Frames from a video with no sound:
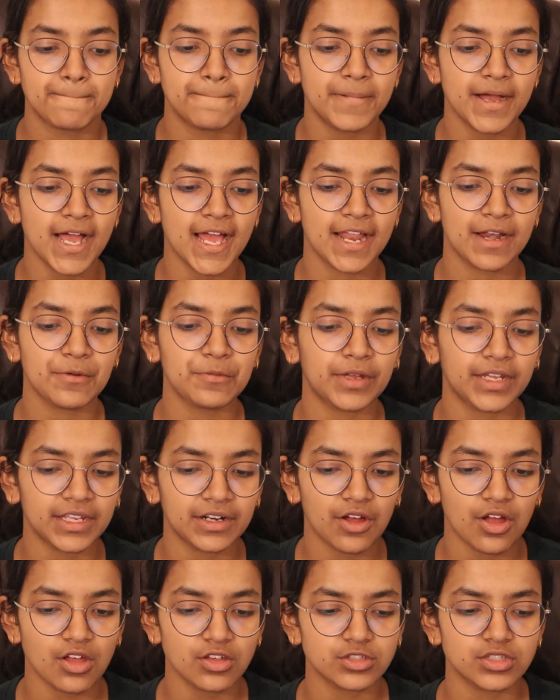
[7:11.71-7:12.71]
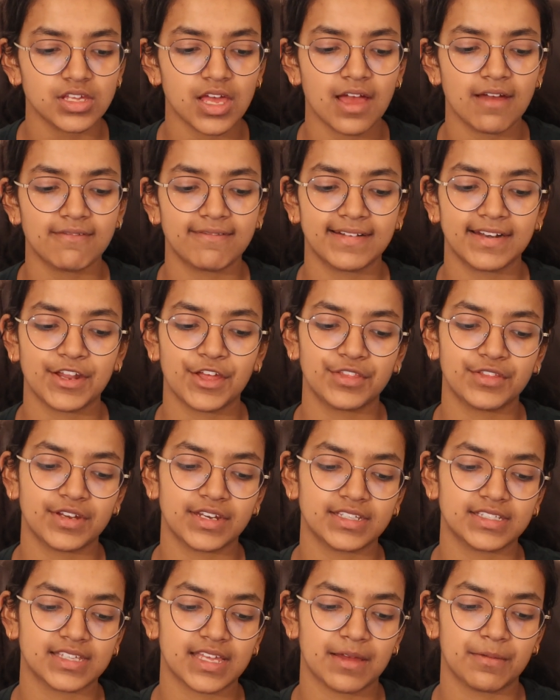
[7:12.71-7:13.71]
But we can also have another
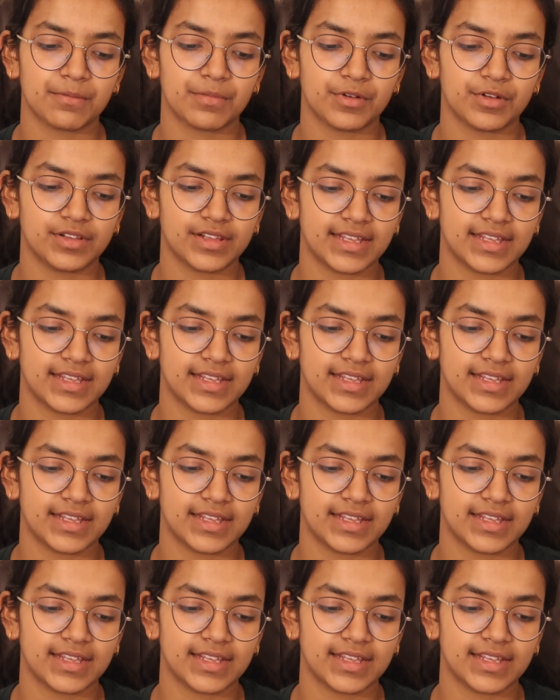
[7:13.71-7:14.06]
example.